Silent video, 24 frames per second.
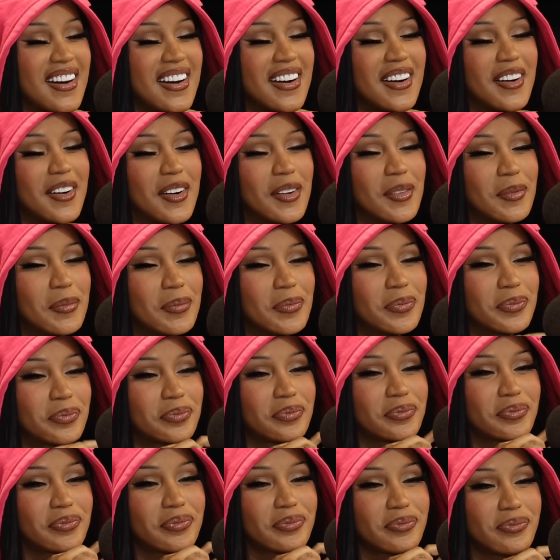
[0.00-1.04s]
um
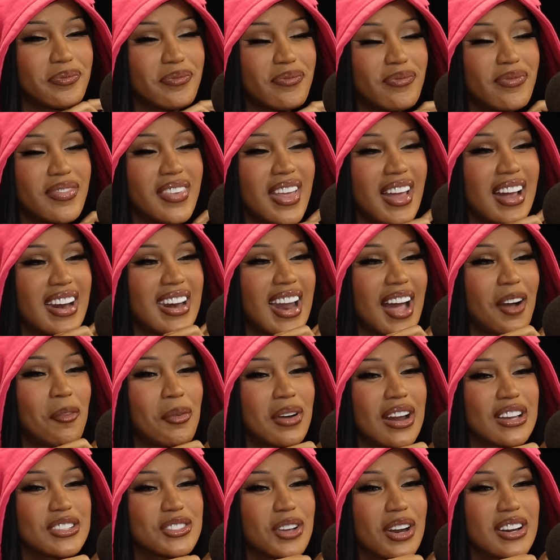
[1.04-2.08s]
like
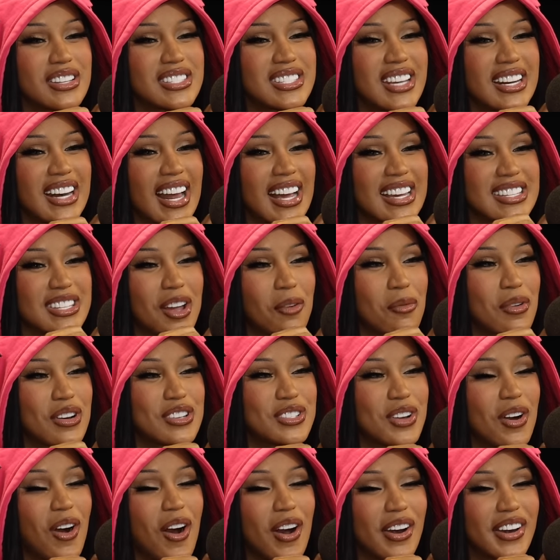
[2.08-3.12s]
when I started seeing like it's like
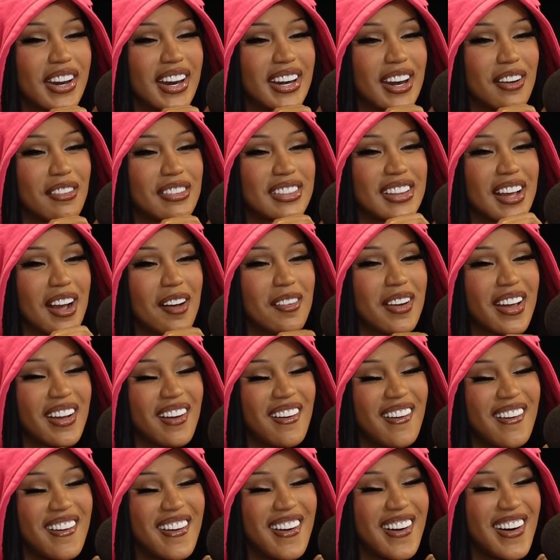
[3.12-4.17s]
where's Cardi and yeah. everything, I'm
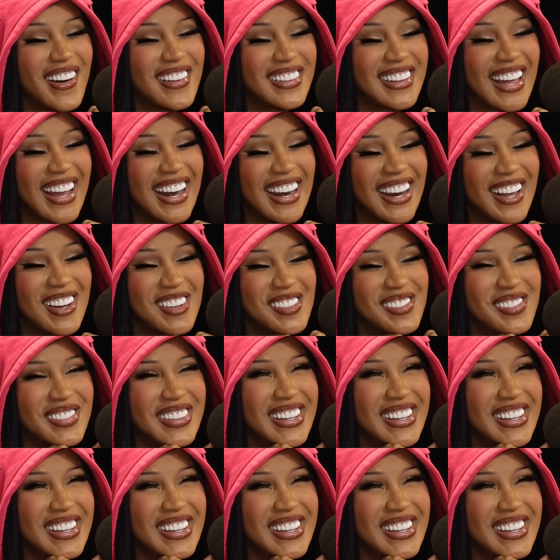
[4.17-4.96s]
like, oh, they love